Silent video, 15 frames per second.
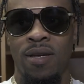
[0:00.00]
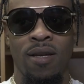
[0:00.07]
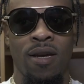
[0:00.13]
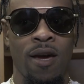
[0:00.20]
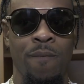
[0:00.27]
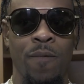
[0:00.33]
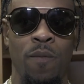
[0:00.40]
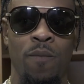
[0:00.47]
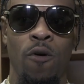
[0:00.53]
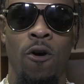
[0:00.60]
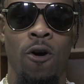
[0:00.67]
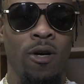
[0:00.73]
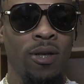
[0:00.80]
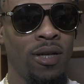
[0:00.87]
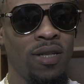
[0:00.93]
gave me a
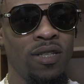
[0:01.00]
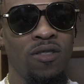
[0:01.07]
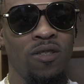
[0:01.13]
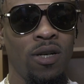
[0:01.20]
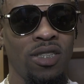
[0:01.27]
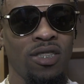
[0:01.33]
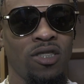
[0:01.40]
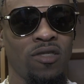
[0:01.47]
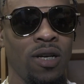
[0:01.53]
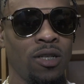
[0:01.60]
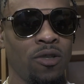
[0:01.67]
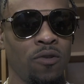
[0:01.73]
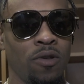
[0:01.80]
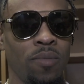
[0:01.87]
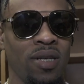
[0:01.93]
ball that, I just try to
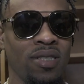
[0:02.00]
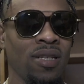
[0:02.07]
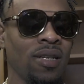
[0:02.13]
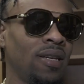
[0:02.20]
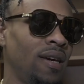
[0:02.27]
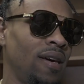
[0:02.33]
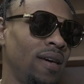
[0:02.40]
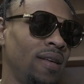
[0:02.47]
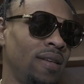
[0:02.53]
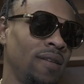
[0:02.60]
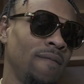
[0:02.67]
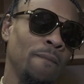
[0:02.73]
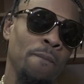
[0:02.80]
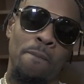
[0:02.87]
do the best I can and